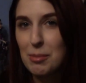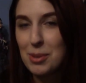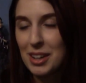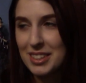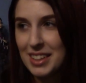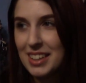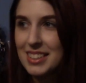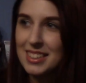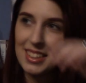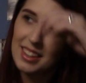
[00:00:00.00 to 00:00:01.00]

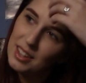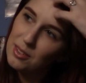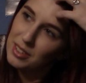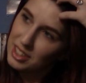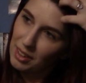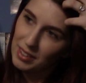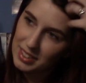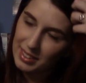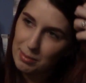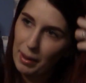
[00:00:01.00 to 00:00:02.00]
process, which I
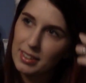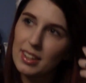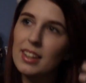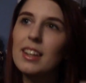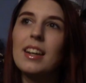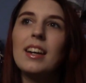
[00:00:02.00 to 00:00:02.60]
wasn't expecting.